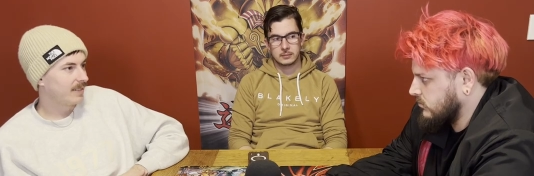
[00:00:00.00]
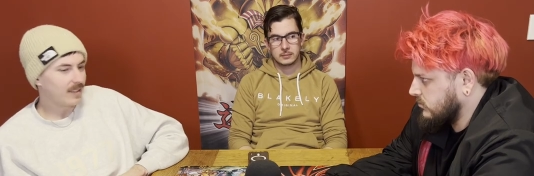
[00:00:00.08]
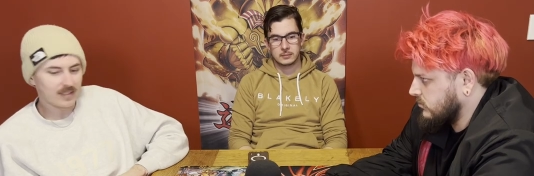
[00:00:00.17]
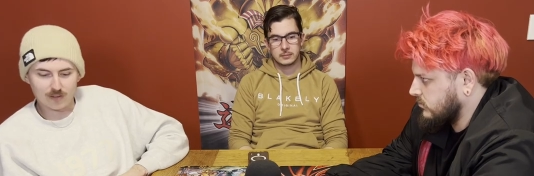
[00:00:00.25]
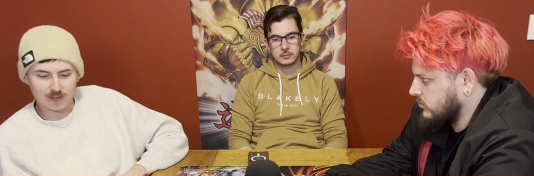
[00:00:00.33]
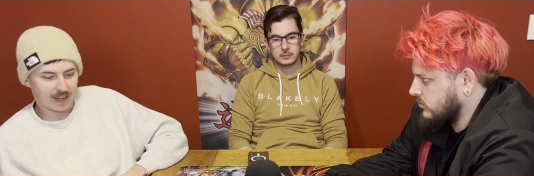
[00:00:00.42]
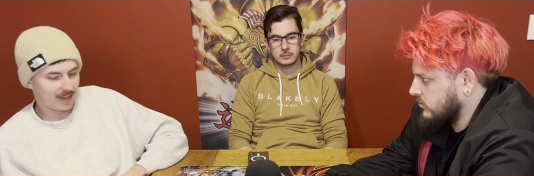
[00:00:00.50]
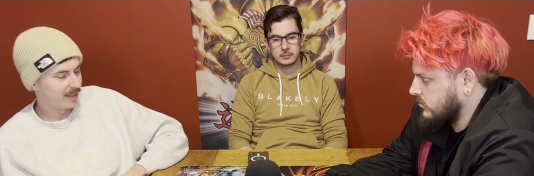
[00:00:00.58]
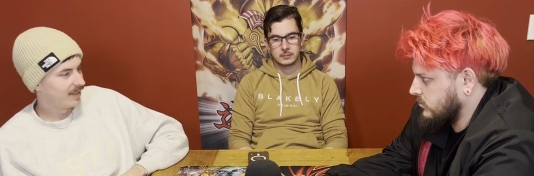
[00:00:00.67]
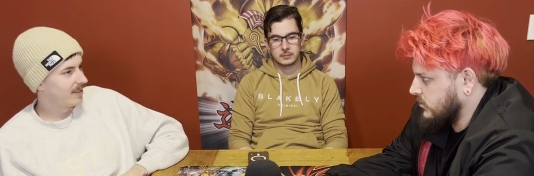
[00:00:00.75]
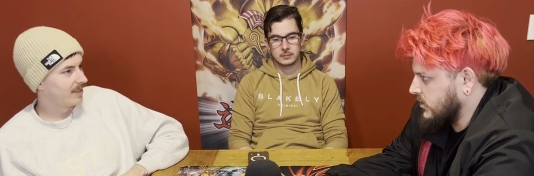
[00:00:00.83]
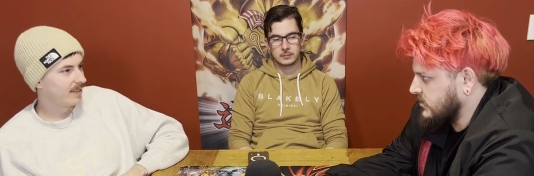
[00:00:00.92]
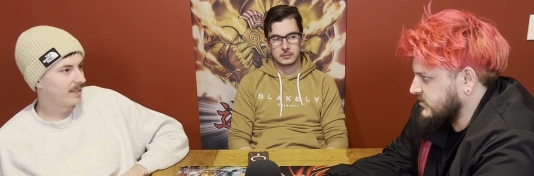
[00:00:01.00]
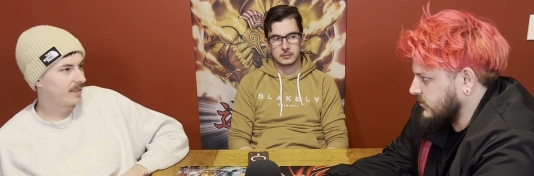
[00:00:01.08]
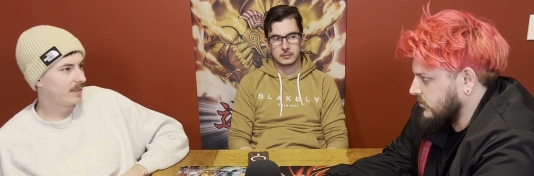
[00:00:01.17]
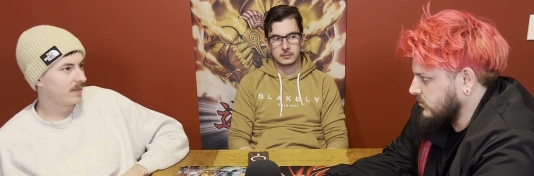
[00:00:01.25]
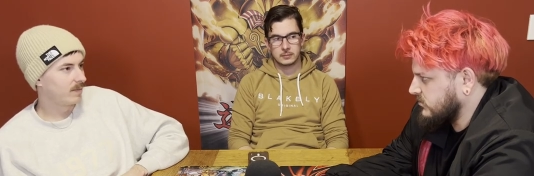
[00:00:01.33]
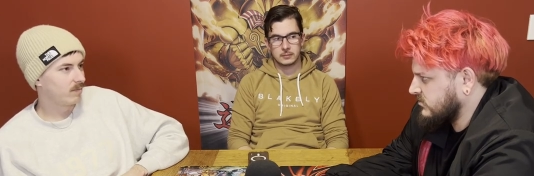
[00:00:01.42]
Speaker 1: It's okay.
Speaker 2: You didn't see
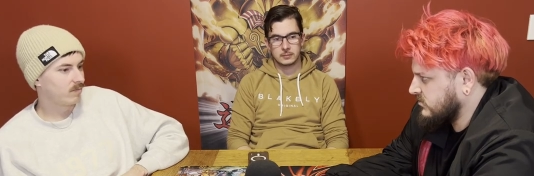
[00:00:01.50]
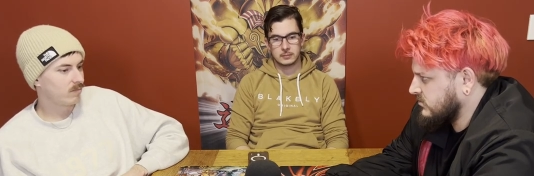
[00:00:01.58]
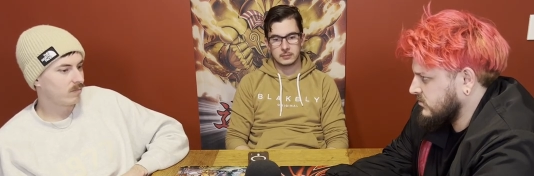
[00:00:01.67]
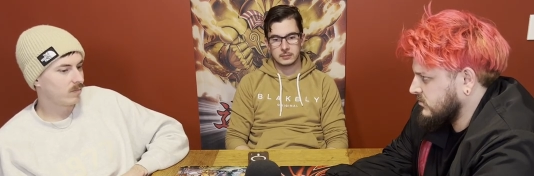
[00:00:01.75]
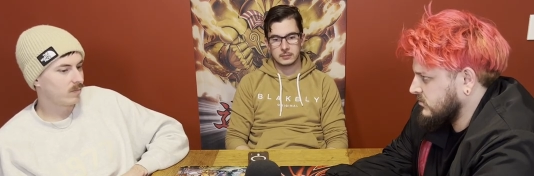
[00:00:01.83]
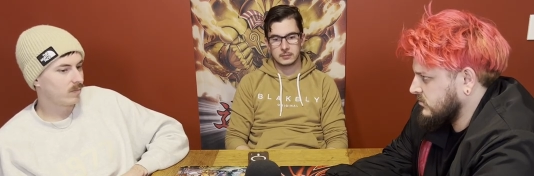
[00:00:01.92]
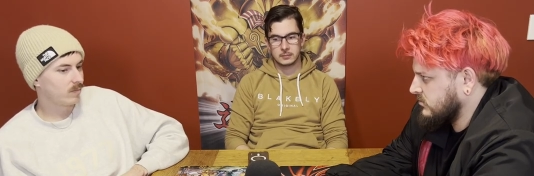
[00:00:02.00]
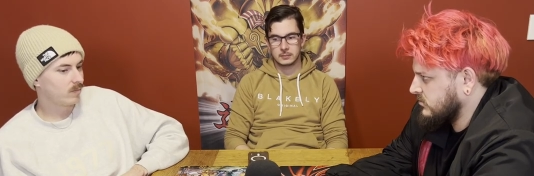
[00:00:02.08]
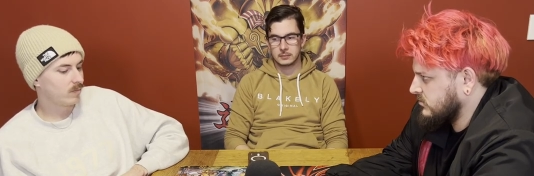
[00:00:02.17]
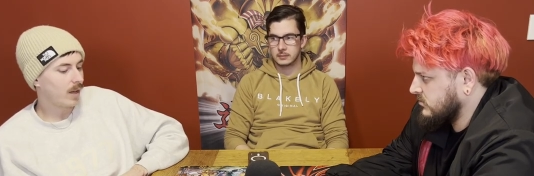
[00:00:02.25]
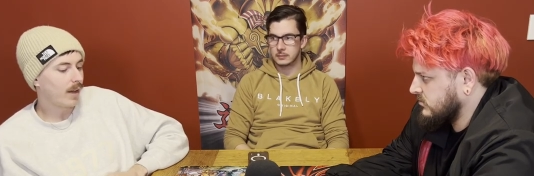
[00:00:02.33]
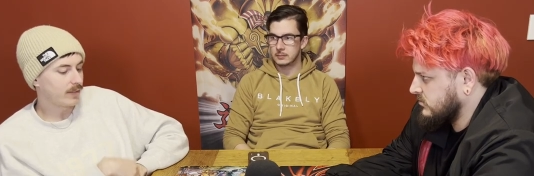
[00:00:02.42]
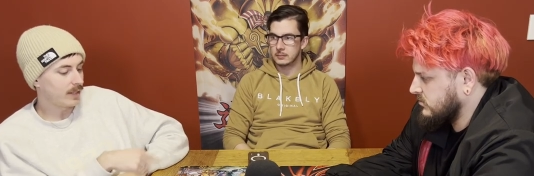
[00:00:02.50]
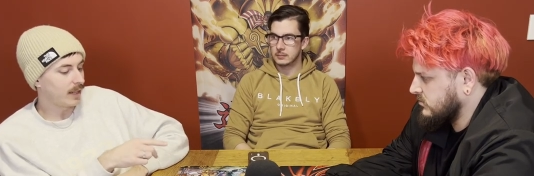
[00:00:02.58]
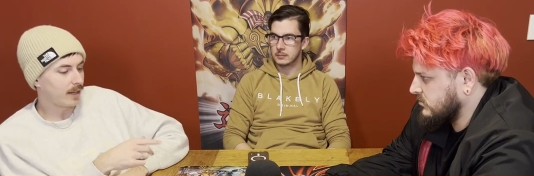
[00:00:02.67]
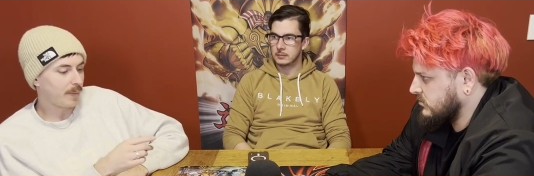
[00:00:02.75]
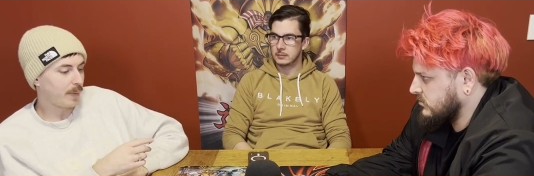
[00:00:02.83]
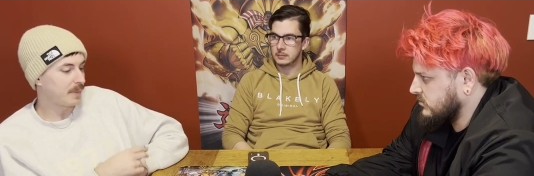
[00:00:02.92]
those?
Speaker 1: No, I've seen
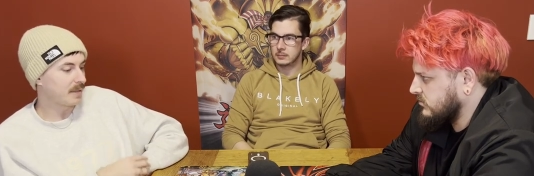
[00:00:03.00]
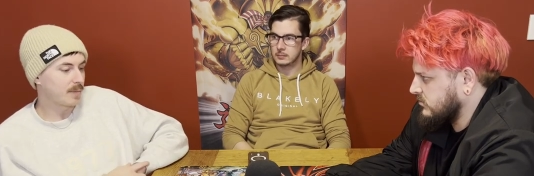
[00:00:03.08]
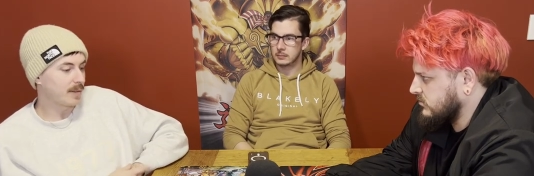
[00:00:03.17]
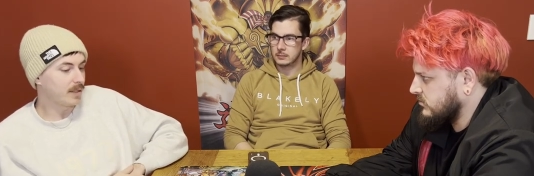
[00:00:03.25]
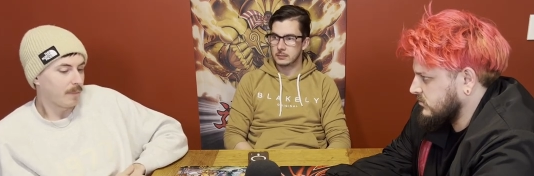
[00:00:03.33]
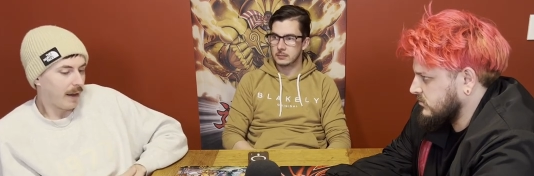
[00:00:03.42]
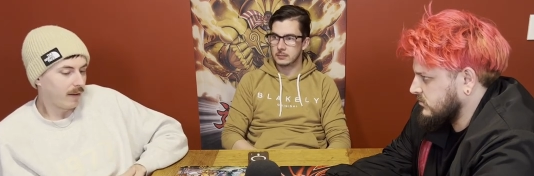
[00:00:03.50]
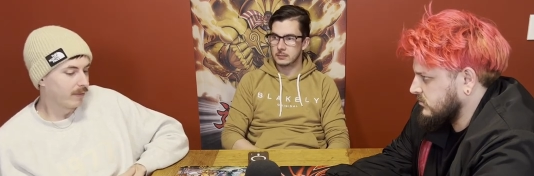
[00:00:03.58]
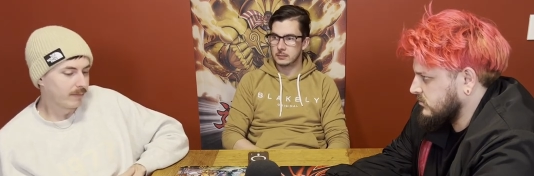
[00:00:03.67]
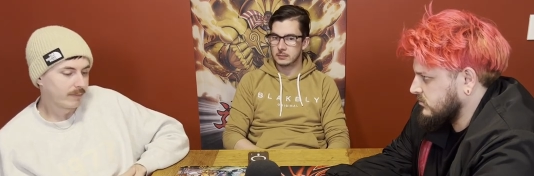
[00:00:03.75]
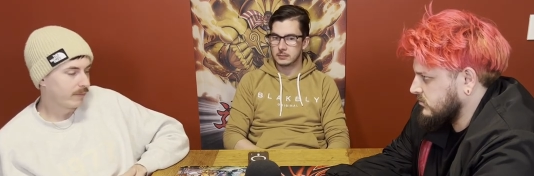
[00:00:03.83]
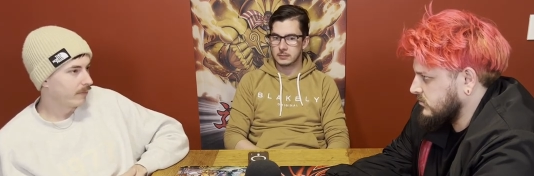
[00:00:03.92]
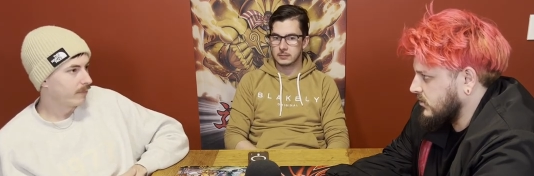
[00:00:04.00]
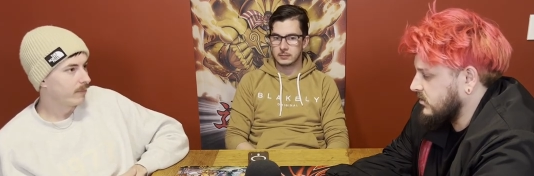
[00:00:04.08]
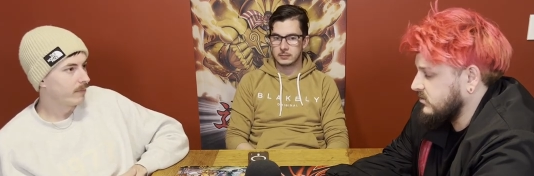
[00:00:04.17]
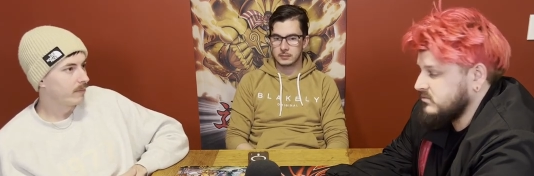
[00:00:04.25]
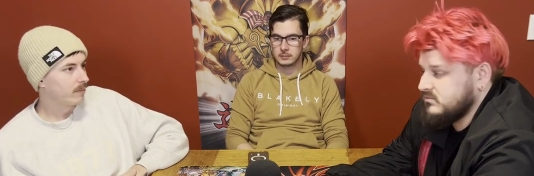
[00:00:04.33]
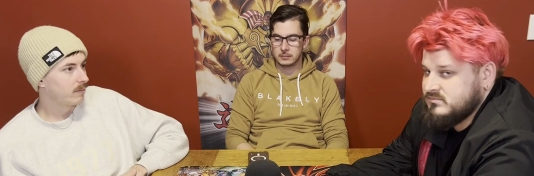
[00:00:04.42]
that come against me. It didn't matter.
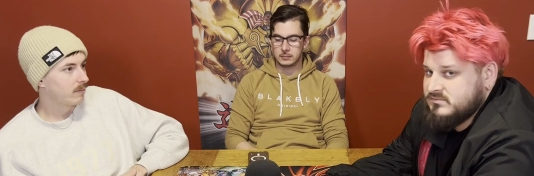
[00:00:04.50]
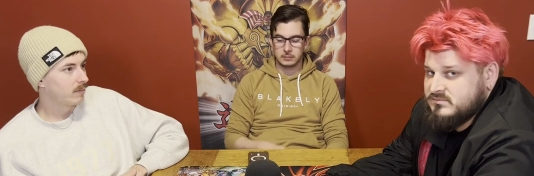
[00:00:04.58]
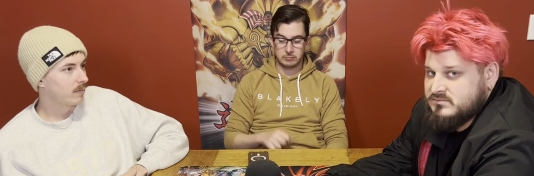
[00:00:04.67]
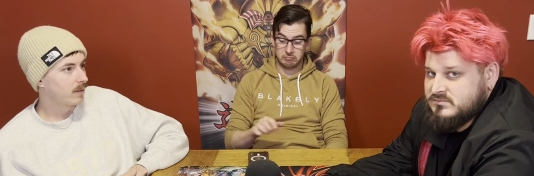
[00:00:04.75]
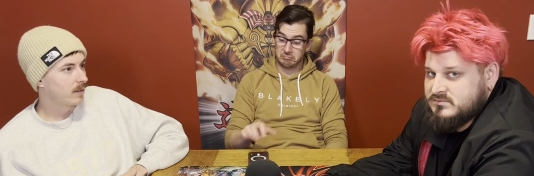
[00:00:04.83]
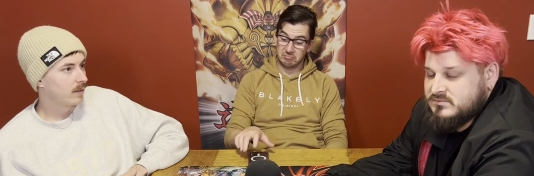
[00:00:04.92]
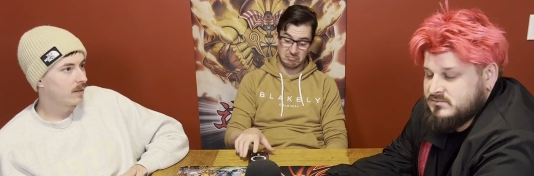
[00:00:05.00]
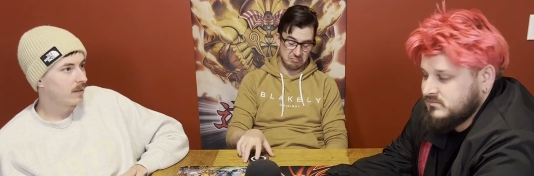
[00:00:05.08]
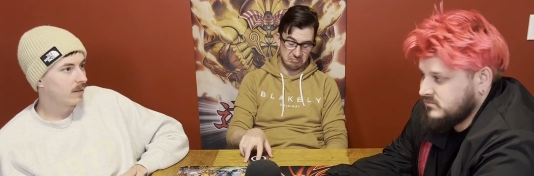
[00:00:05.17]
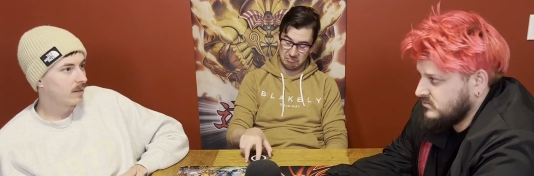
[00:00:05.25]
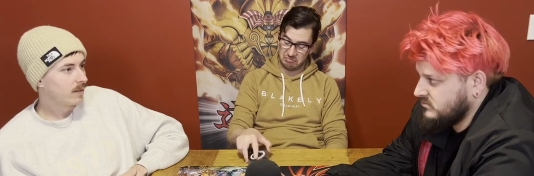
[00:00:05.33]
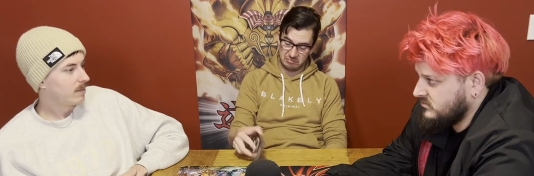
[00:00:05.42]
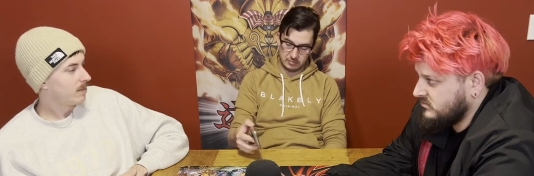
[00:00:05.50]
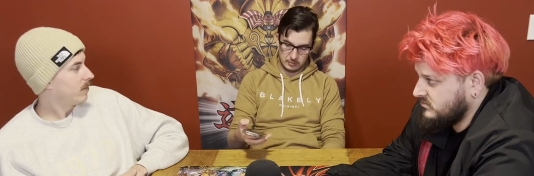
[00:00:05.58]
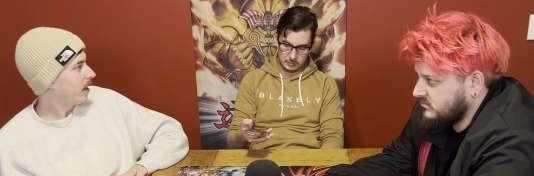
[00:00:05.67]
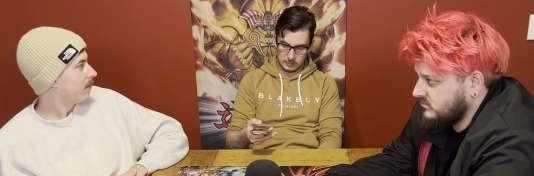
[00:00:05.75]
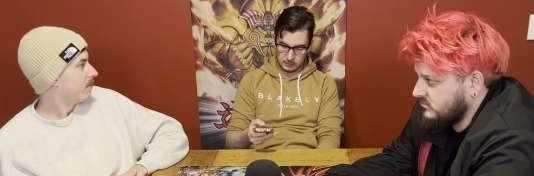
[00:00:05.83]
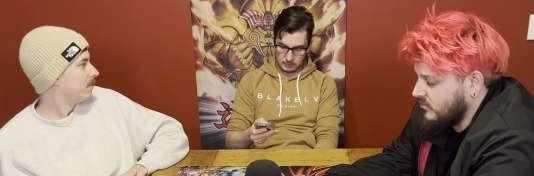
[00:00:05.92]
Speaker 2: Oh.
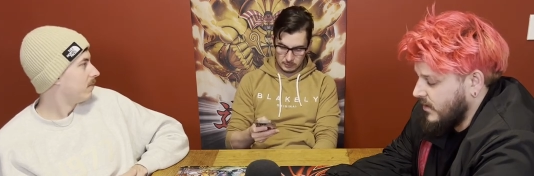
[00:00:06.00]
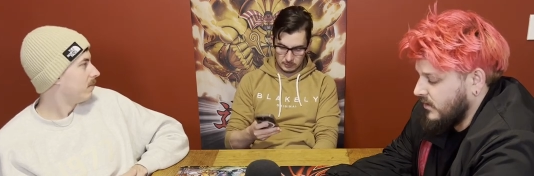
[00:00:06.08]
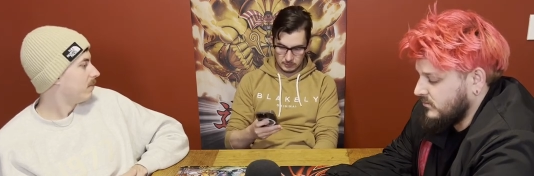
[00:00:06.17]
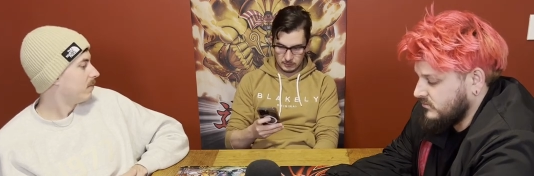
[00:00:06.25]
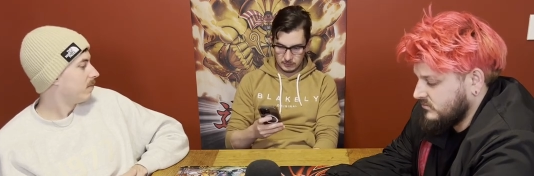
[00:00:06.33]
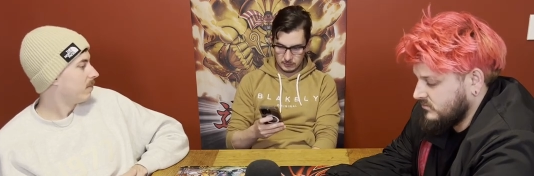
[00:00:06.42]
Yeah. Wow.